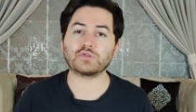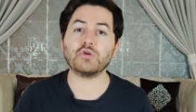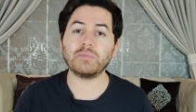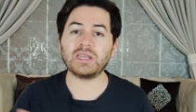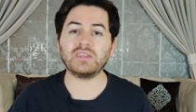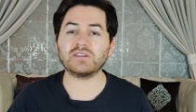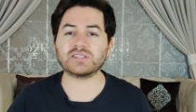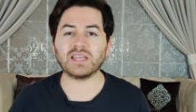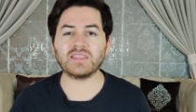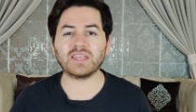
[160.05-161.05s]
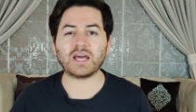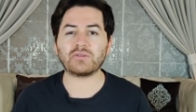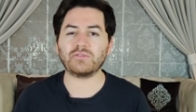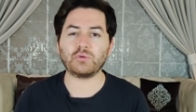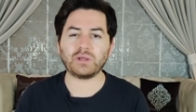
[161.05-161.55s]
so many years, and then out
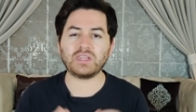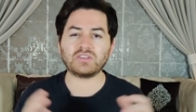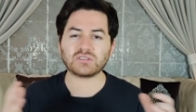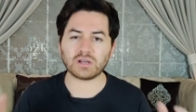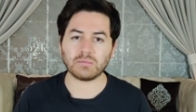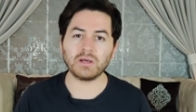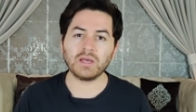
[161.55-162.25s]
of nowhere they just come